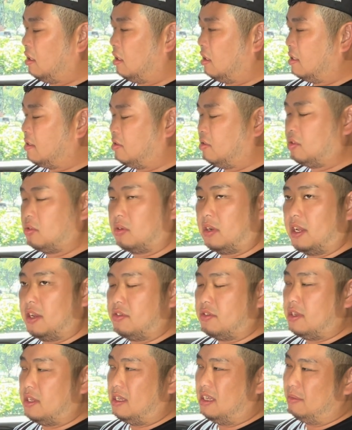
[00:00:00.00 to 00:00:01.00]
0 to
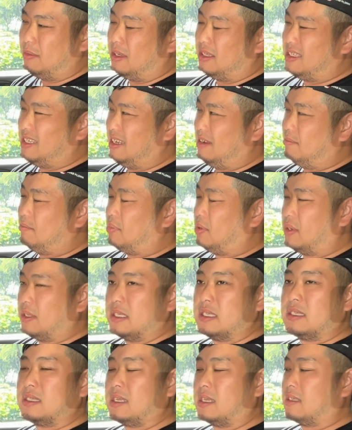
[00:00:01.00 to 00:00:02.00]
100 in about
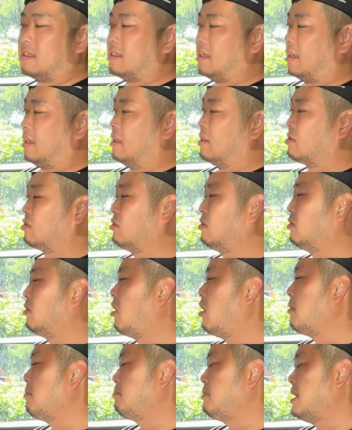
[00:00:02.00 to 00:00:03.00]
10.6 seconds. So
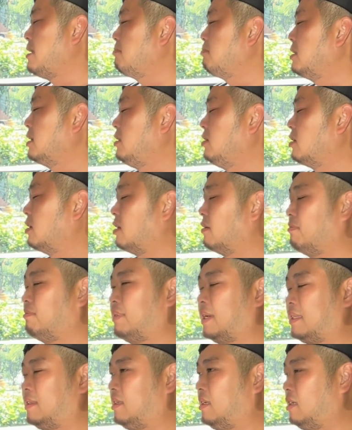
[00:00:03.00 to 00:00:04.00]
on paper, not a
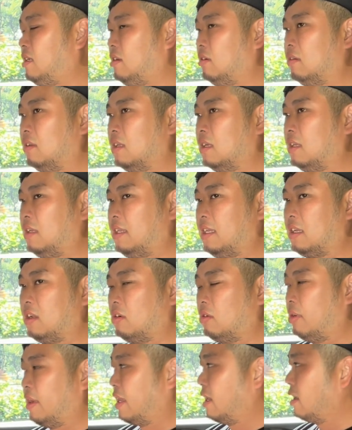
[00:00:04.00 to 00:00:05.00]
particularly quick